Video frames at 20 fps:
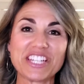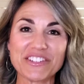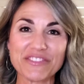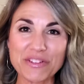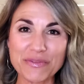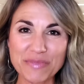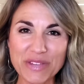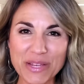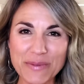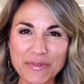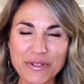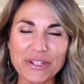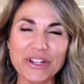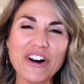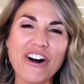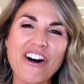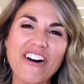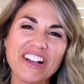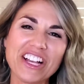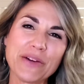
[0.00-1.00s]
different people
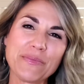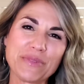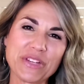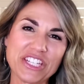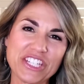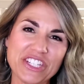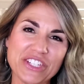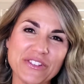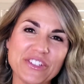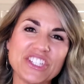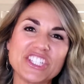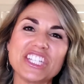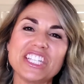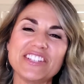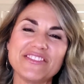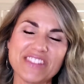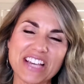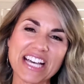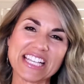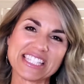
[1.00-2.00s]
all helping to
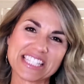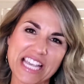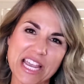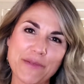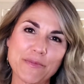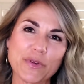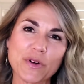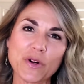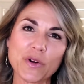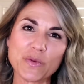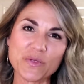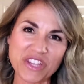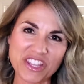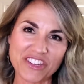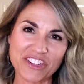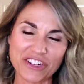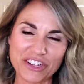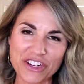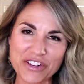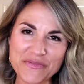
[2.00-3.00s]
achieve that same goal with
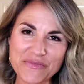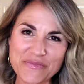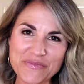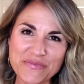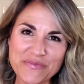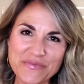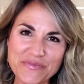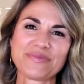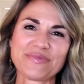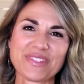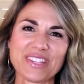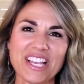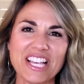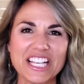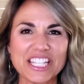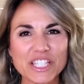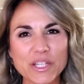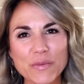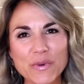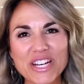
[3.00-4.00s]
her.
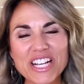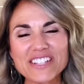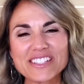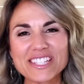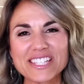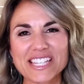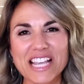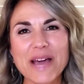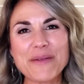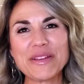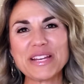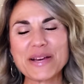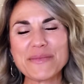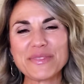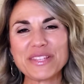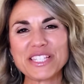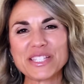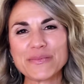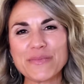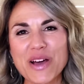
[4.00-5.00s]
So what else is coming
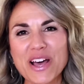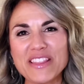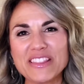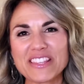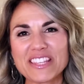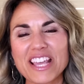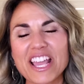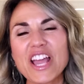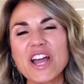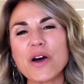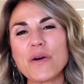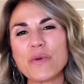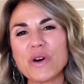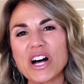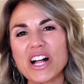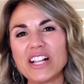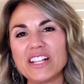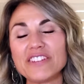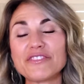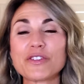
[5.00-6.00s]
up this month?
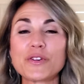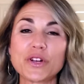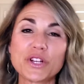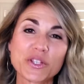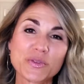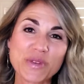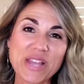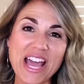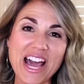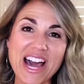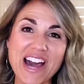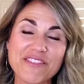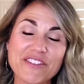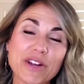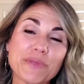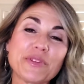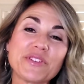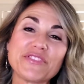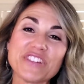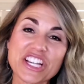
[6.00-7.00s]
Well, of course, we have
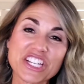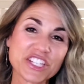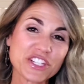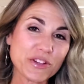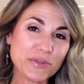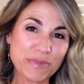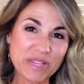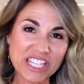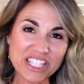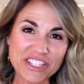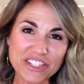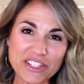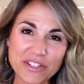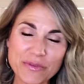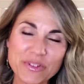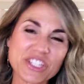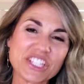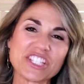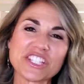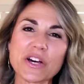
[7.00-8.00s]
our professional mixer,
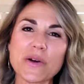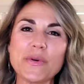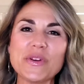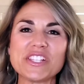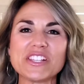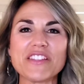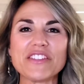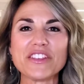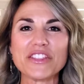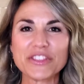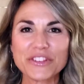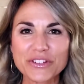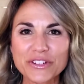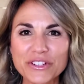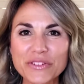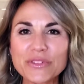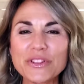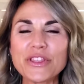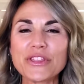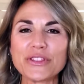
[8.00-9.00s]
which is always on the
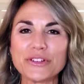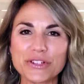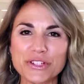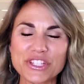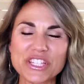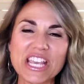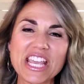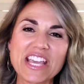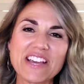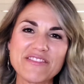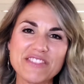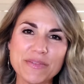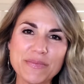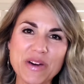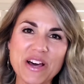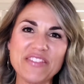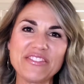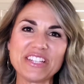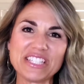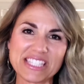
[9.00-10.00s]
third Thursday of the
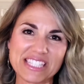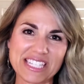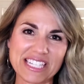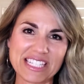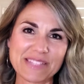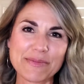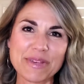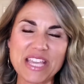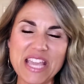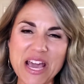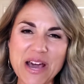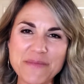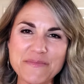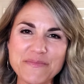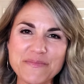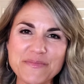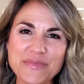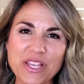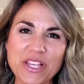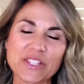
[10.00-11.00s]
month at 6
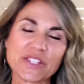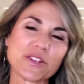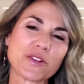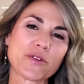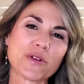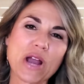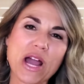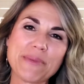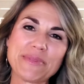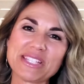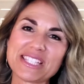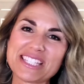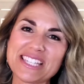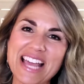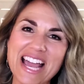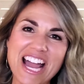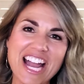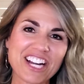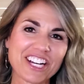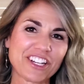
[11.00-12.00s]
p.m. So grab a
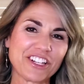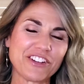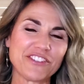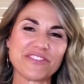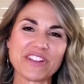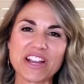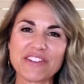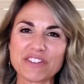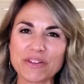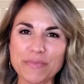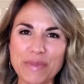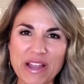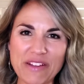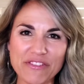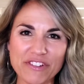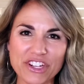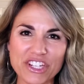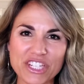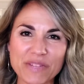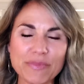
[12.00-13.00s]
snack or your favorite
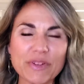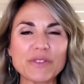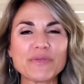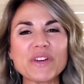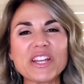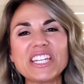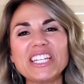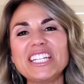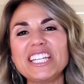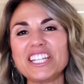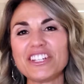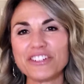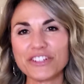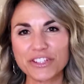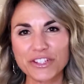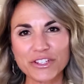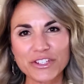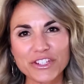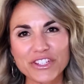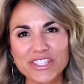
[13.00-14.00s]
beverage and be ready to
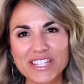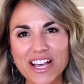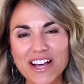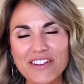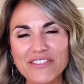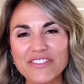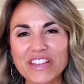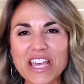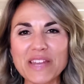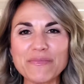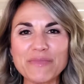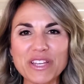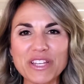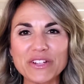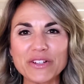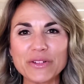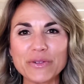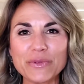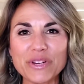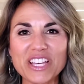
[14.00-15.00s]
introduce yourself and
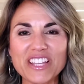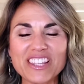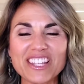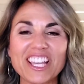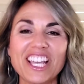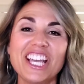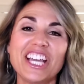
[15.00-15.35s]
mingle with